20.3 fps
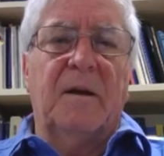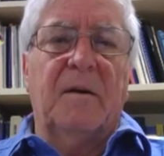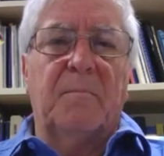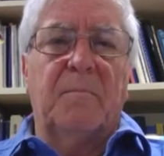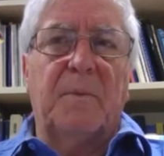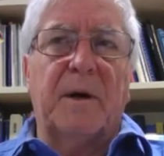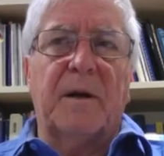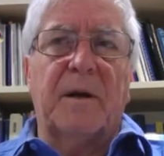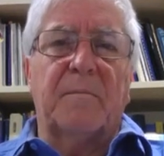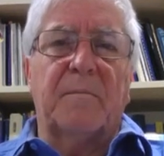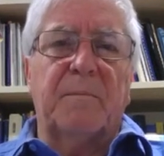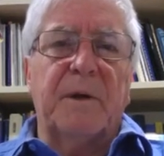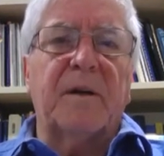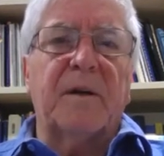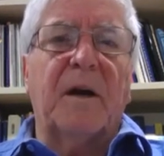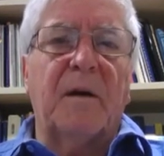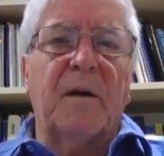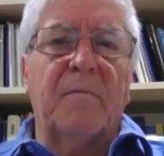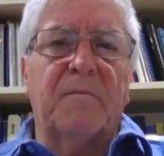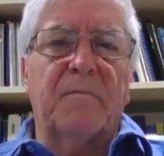But it
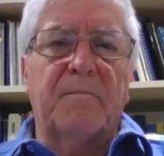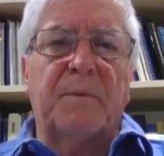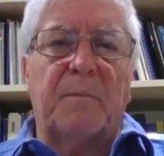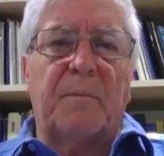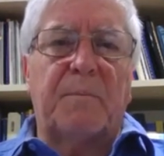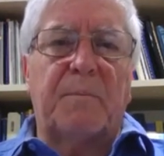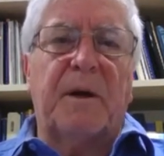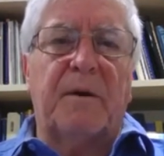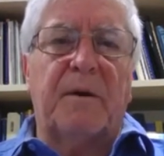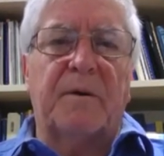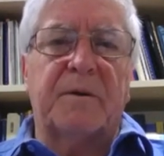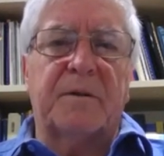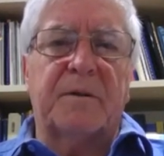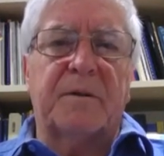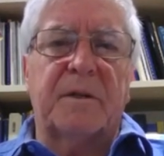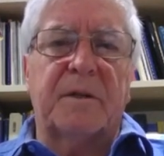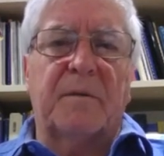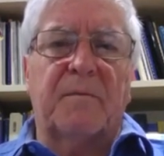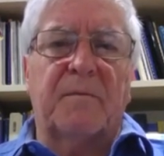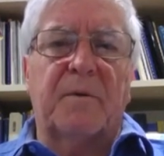became apparent to
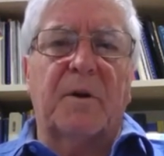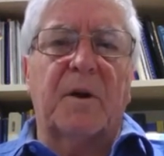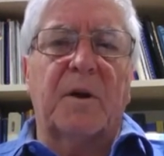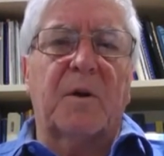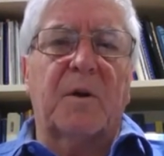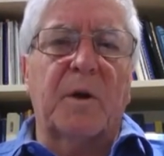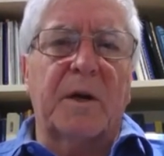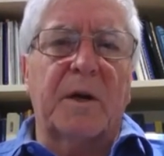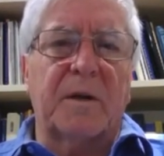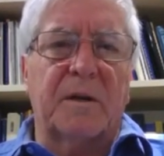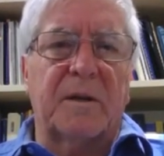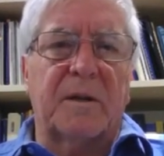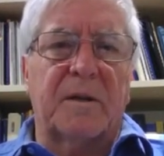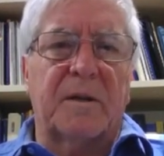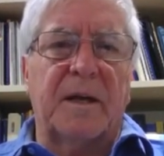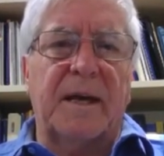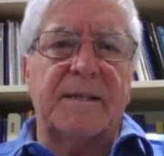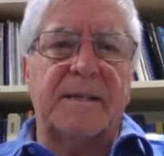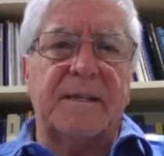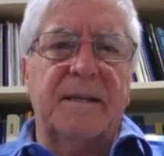them very quickly
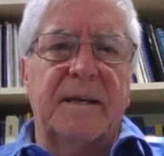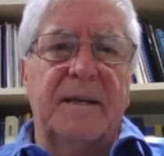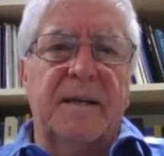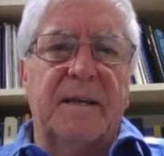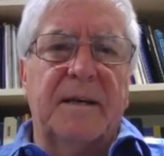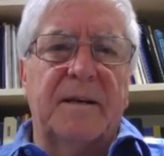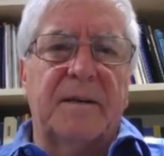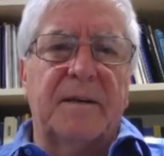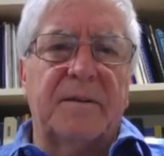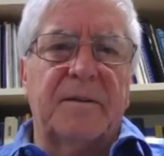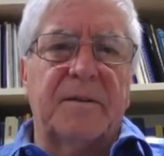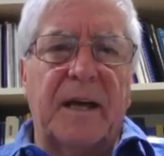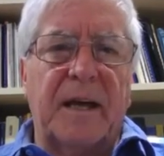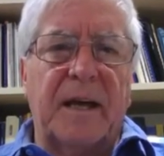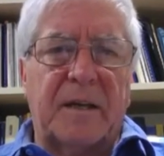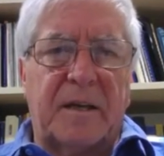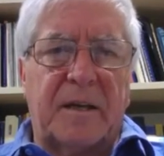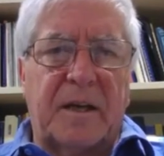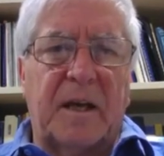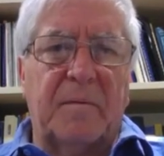that
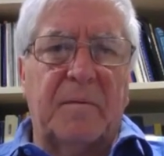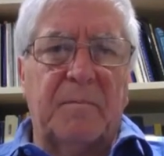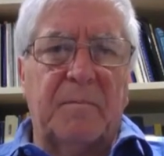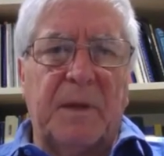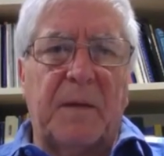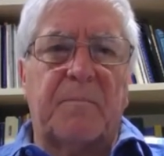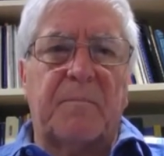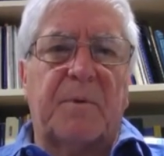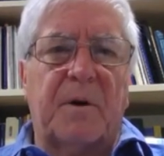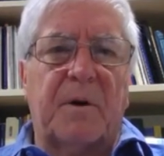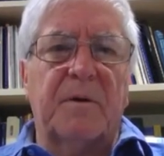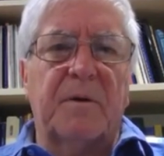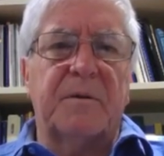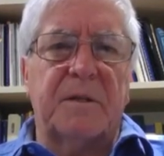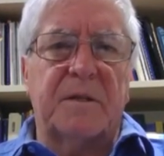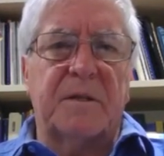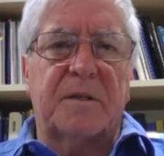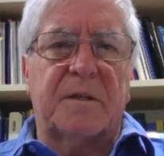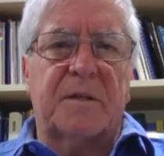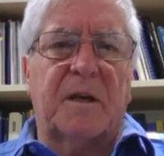that can that
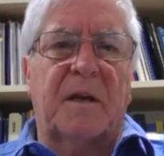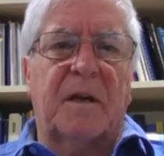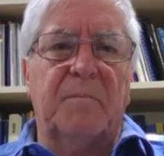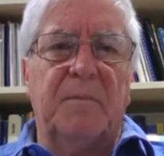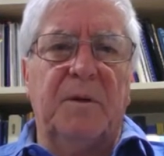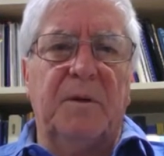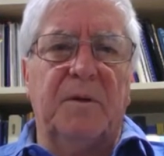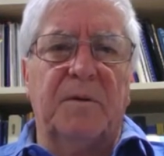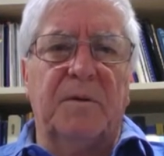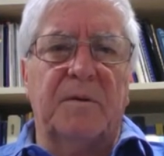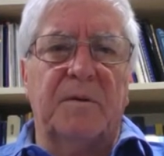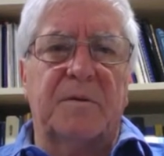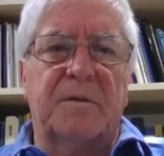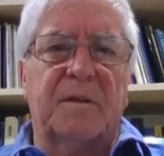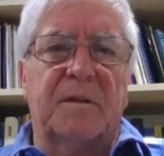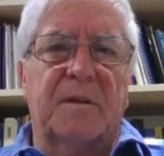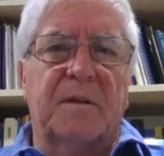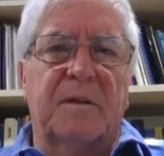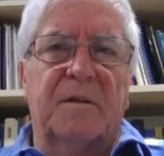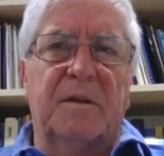process can be used.
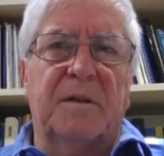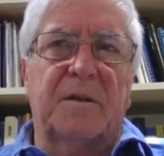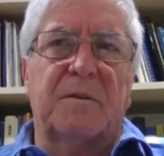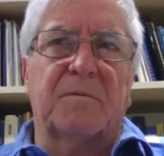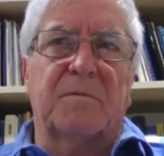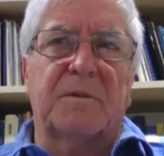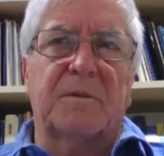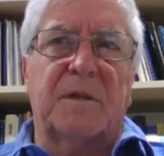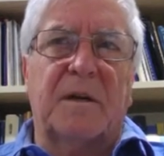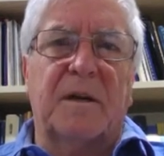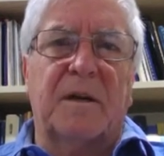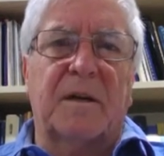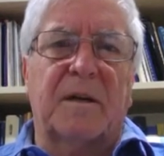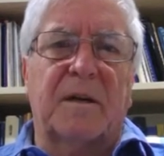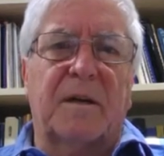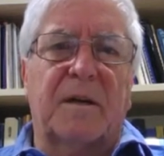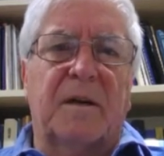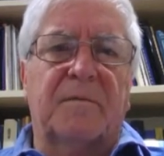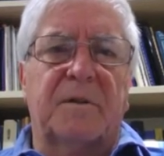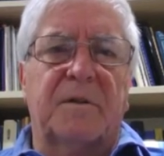And the initial target
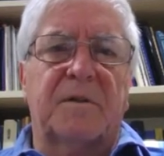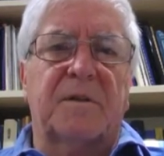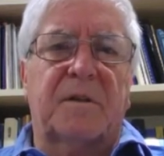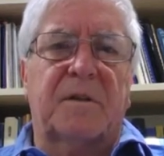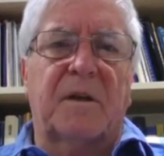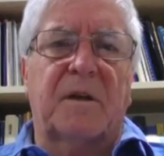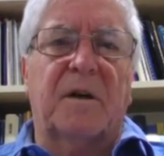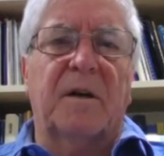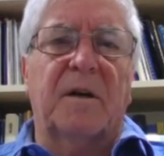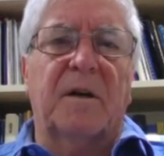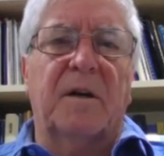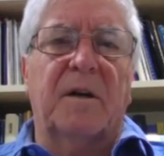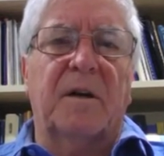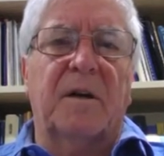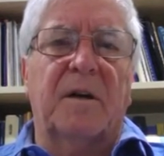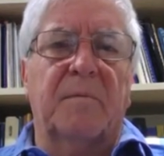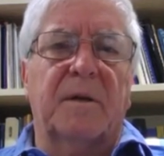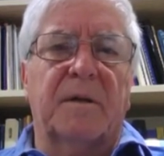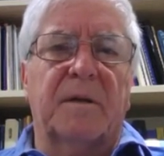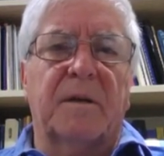after zirconium
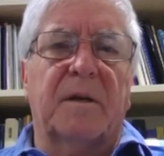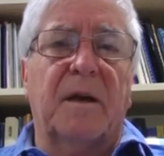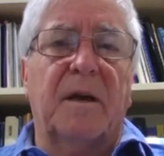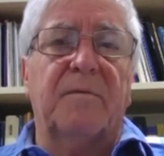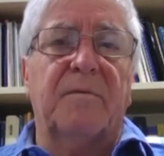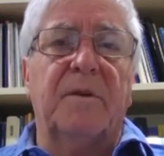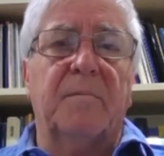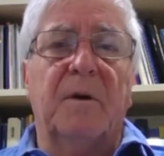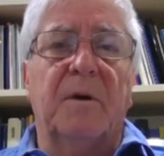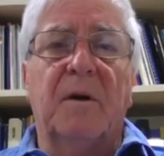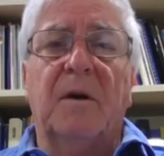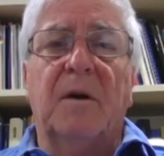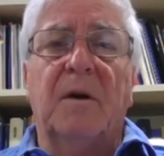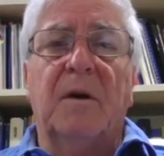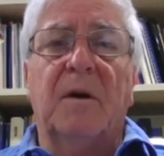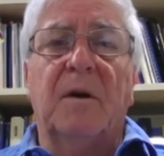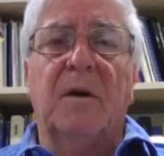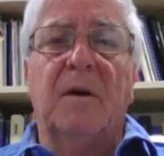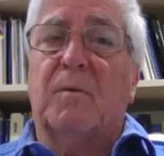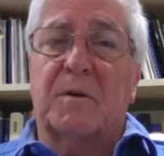and, and hafnium
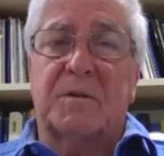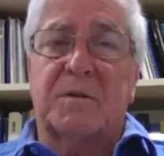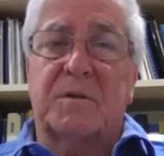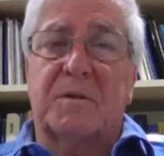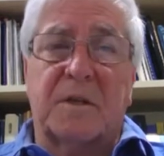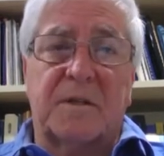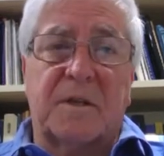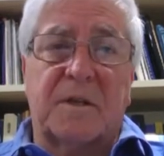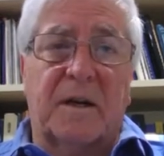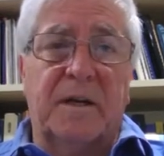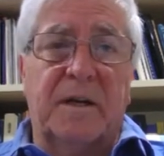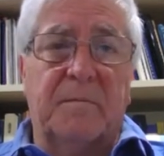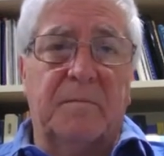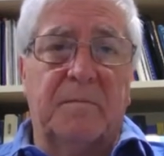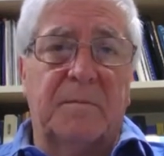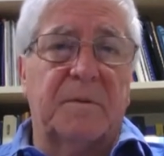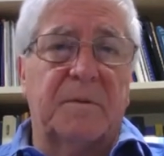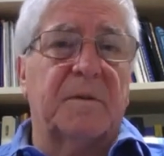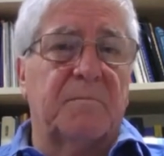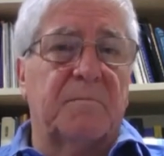was titanium.
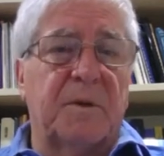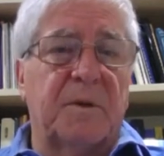There's a you